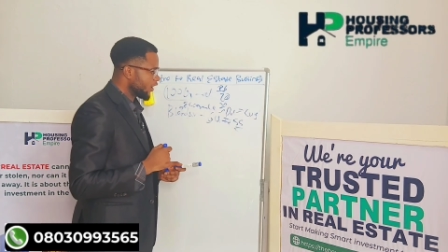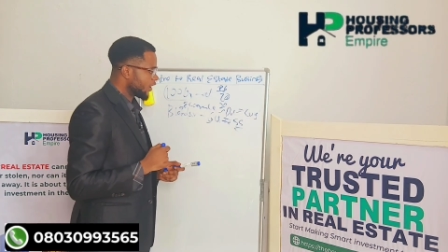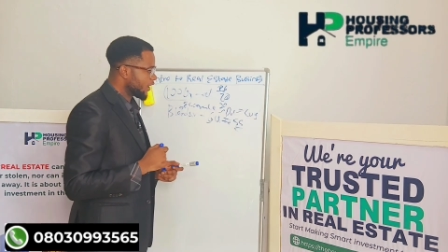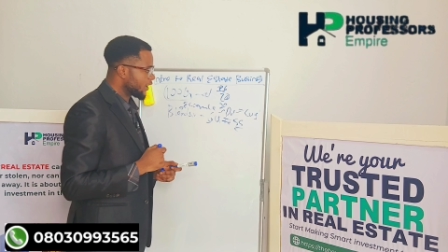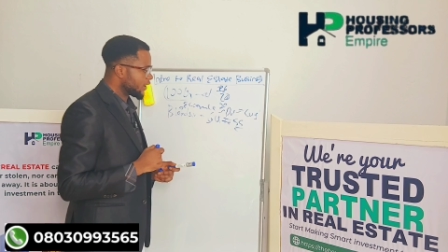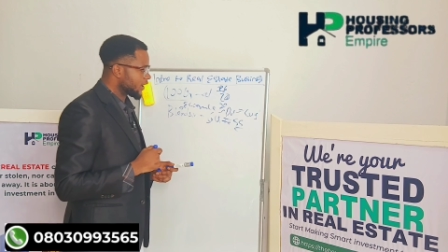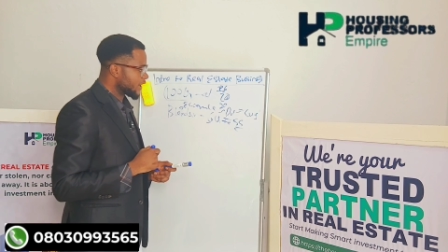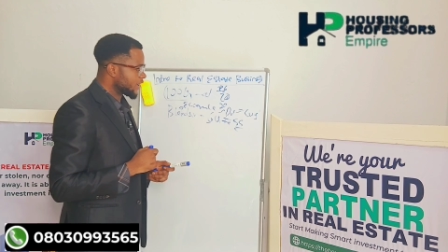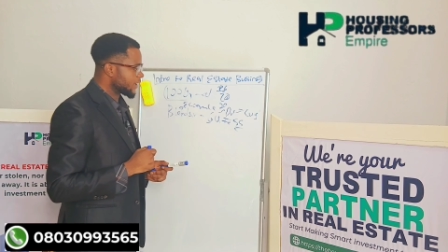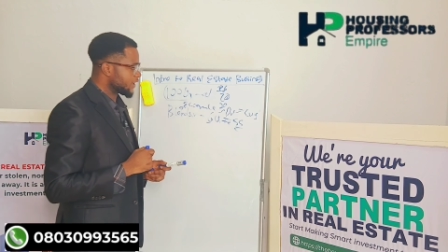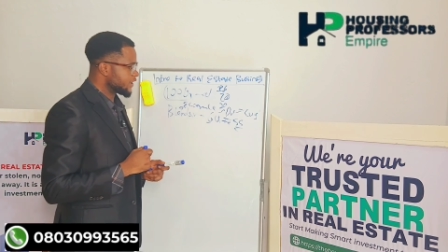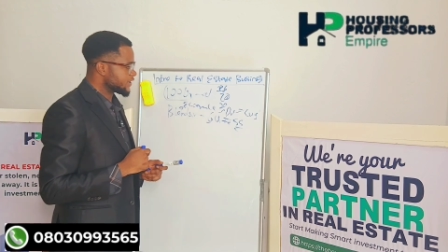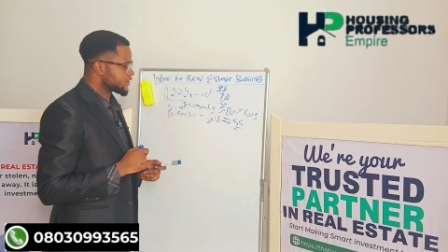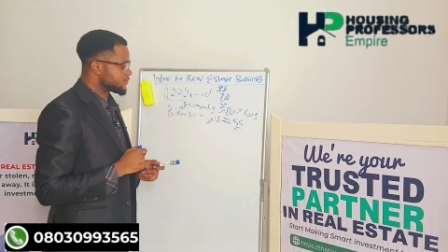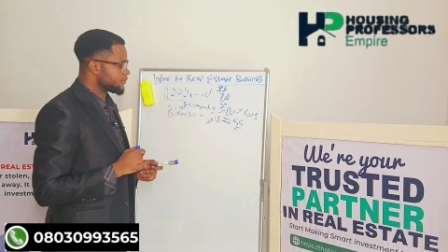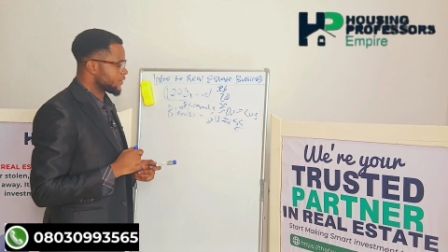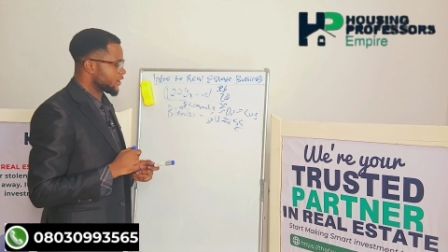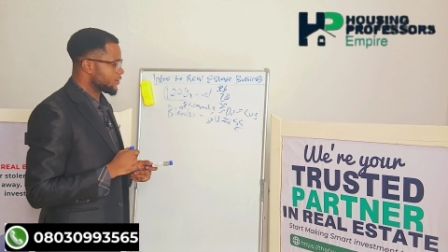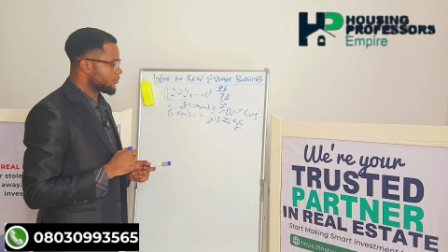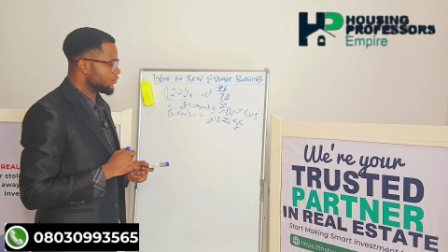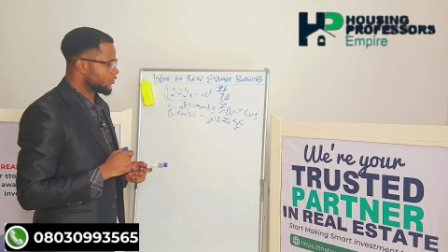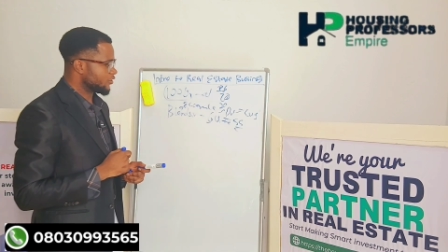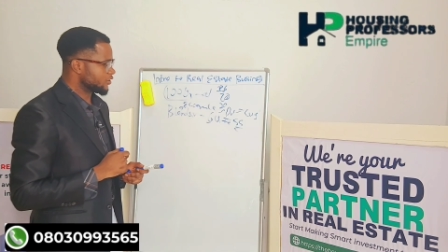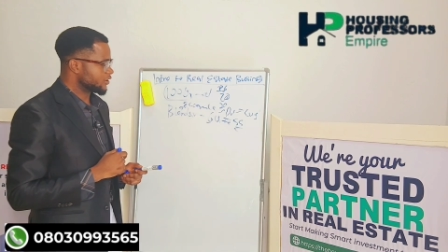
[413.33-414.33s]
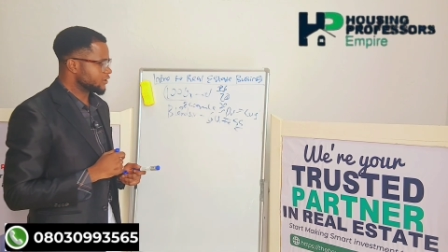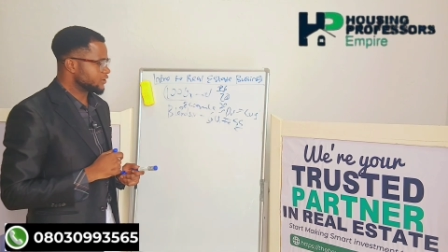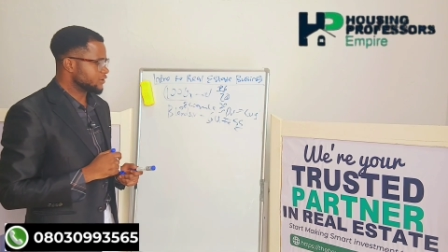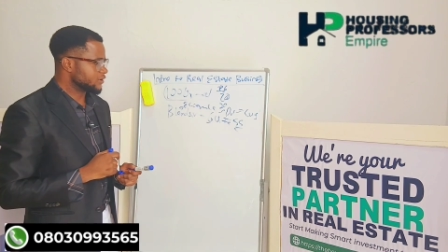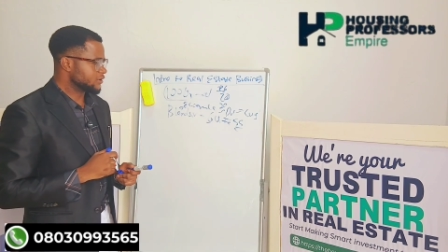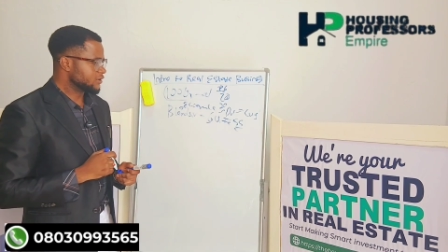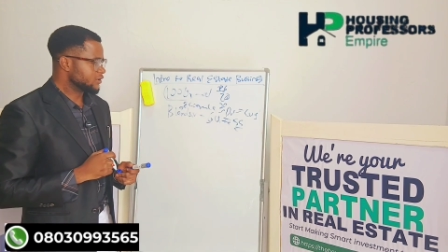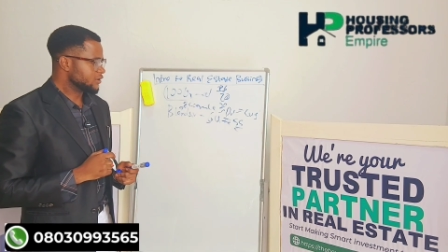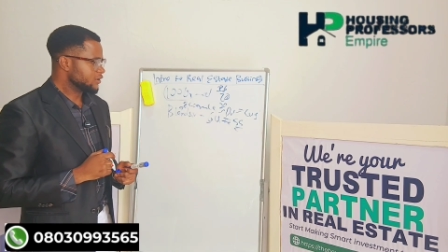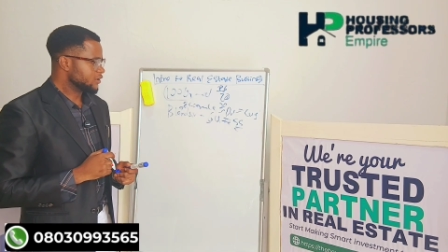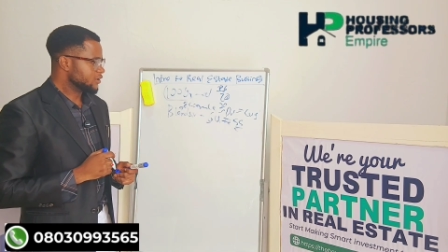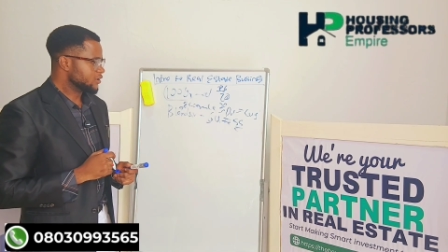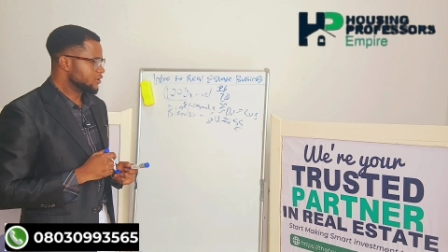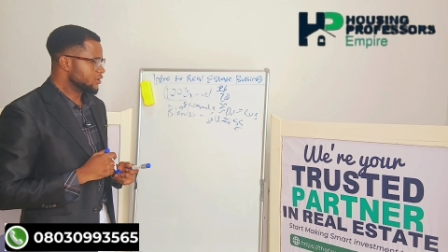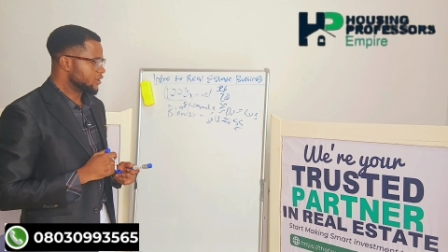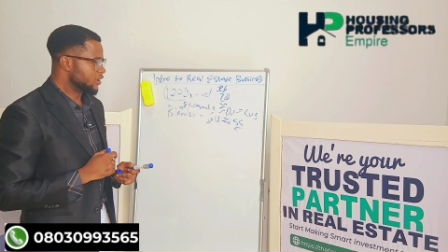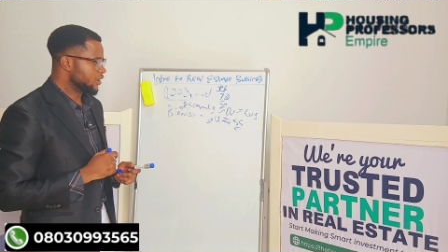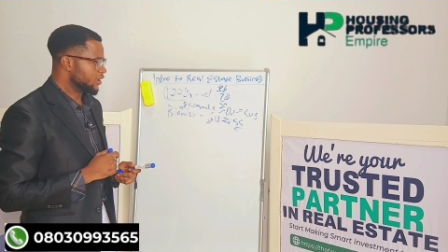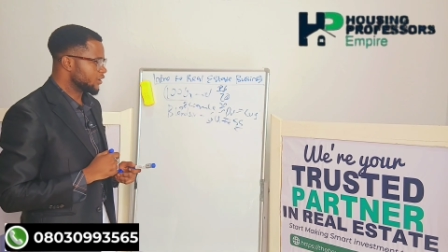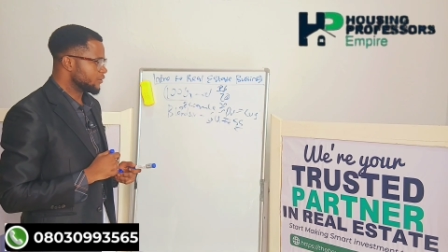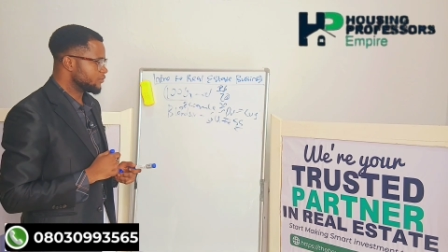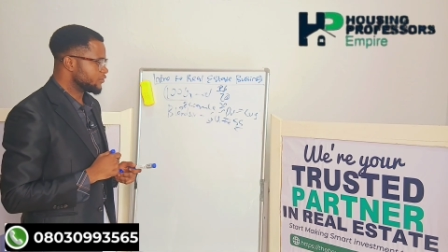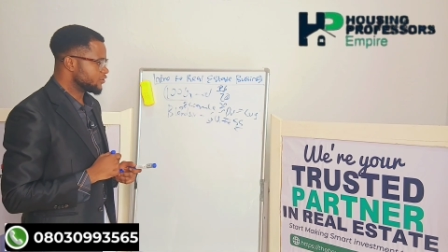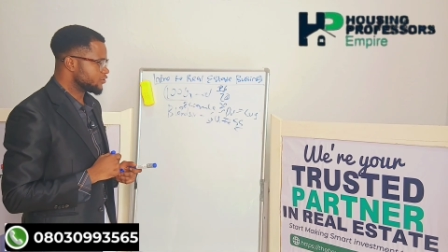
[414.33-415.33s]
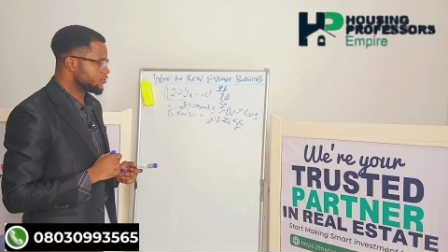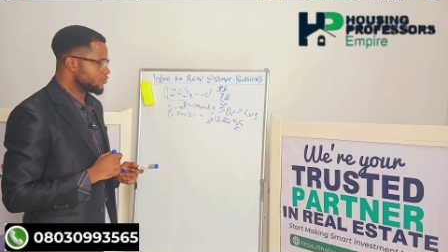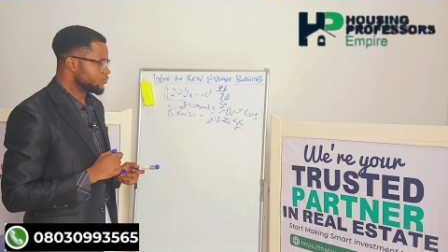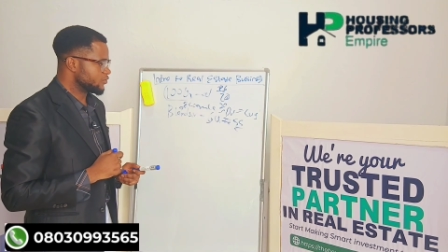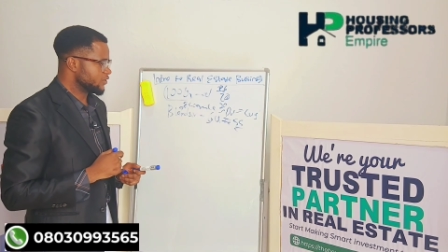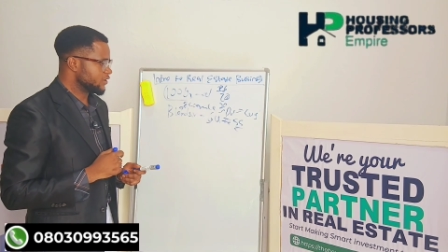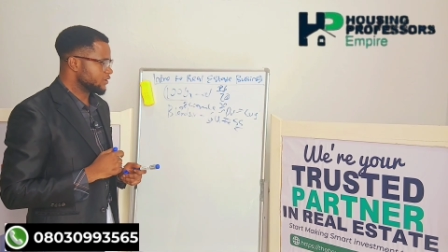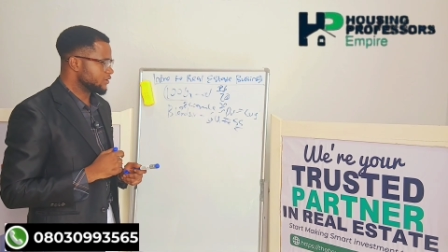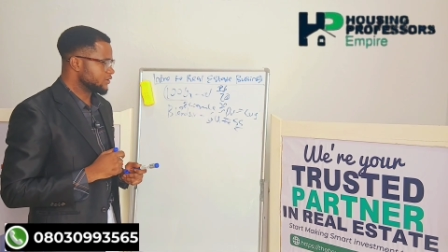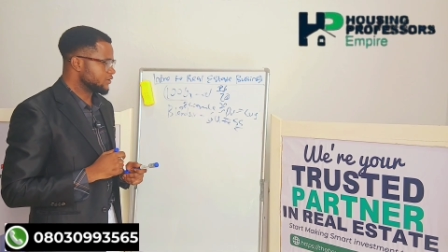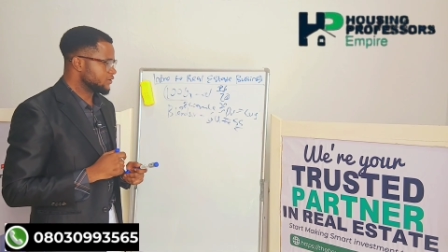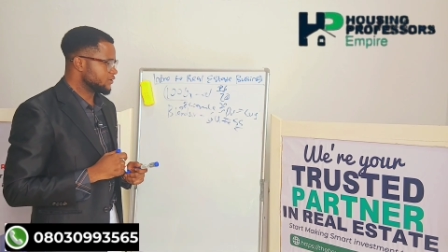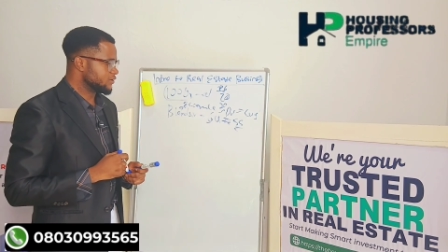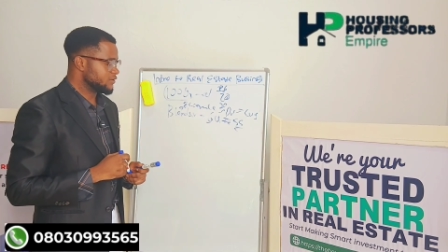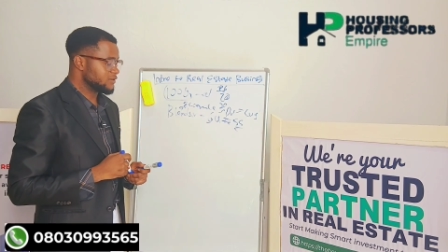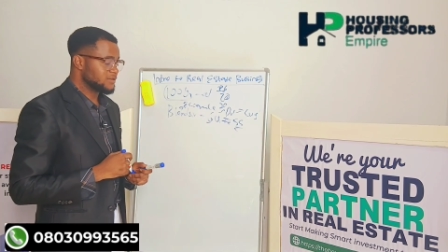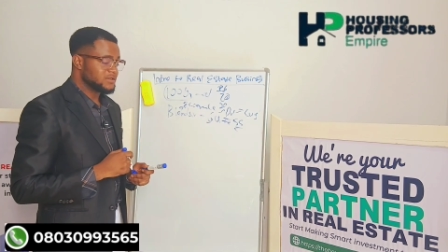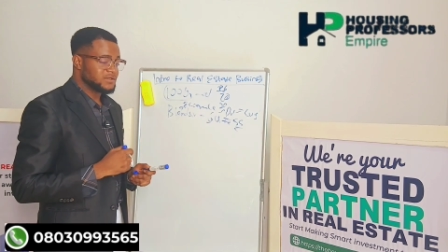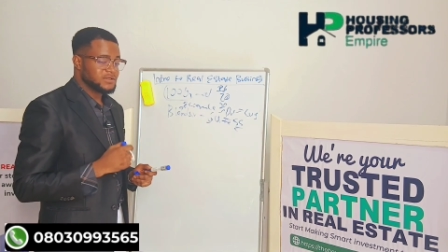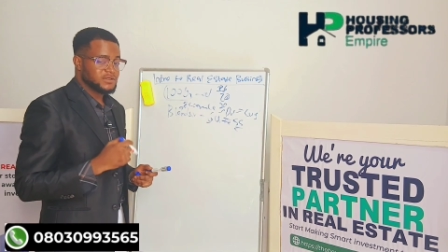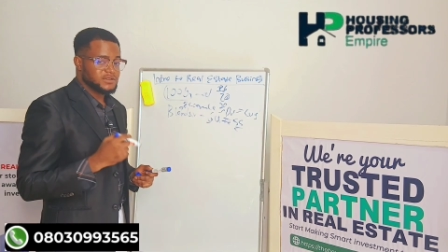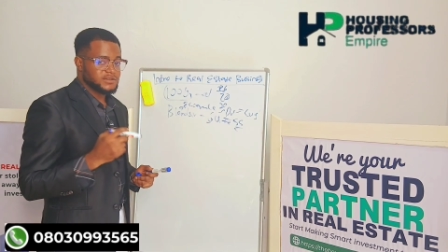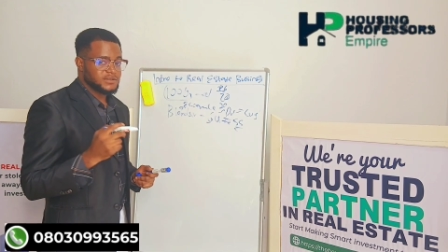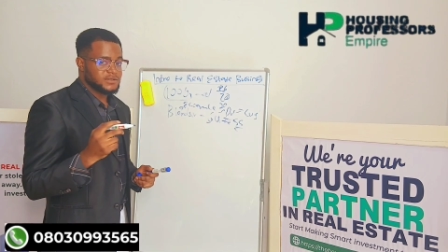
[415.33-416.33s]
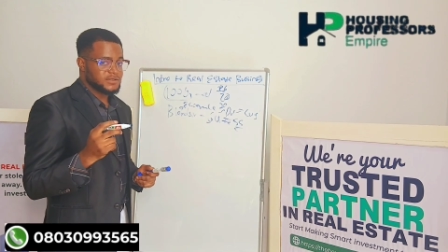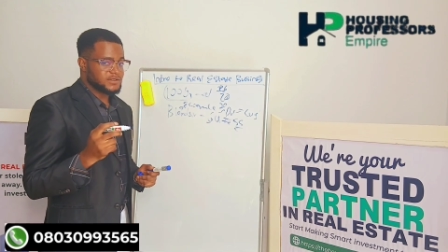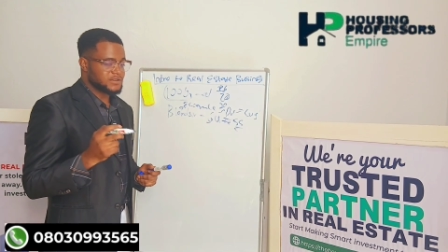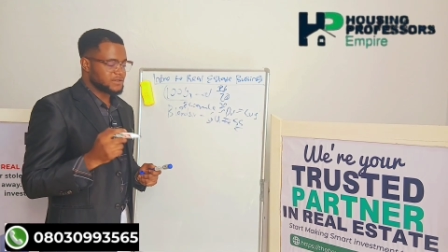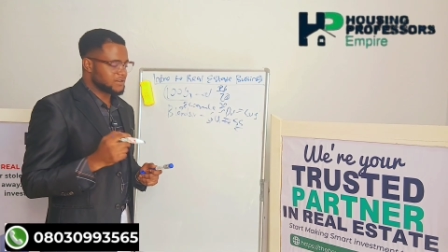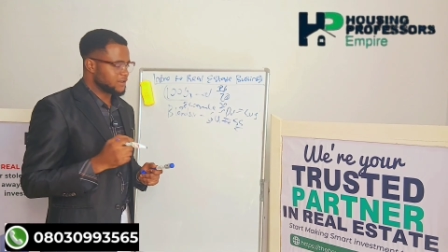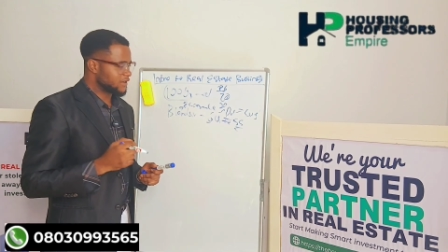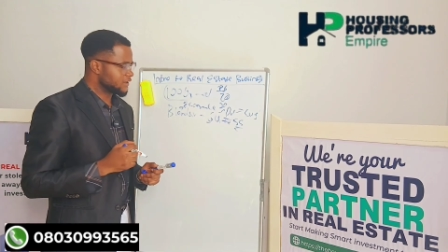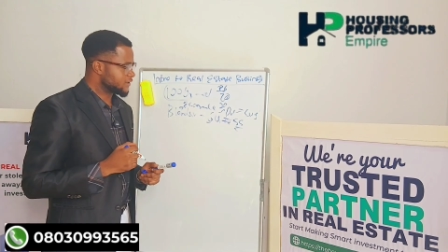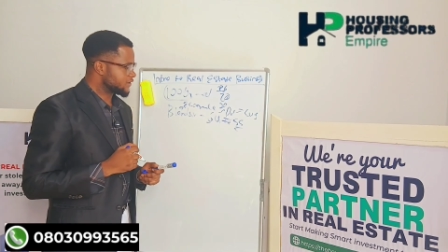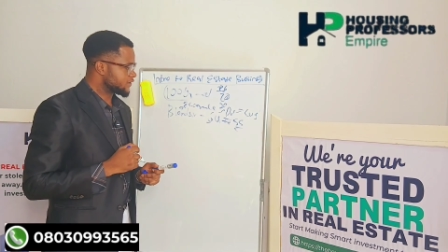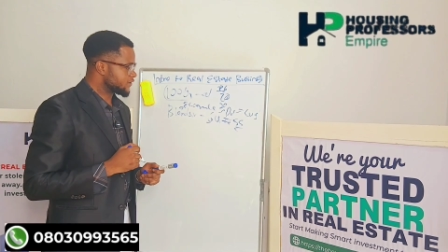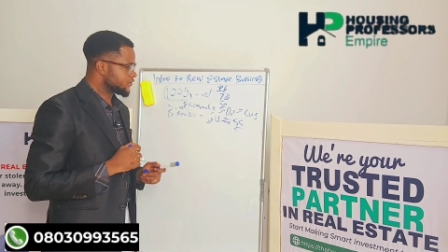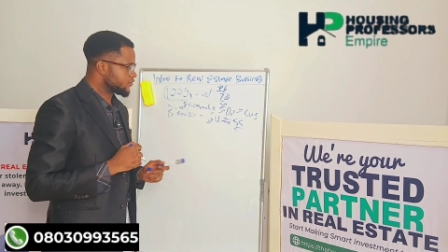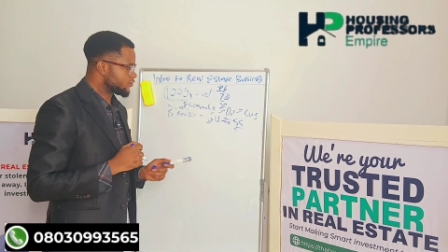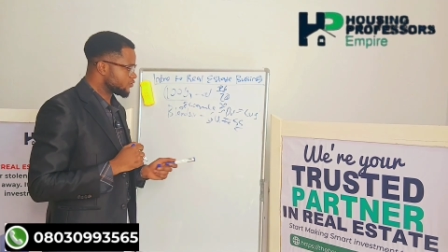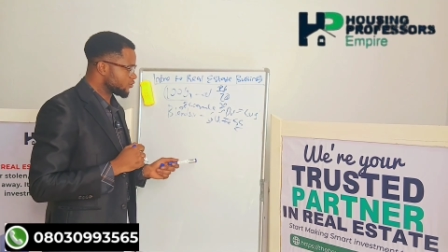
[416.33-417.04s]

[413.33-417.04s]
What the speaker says: And I get my money between 6,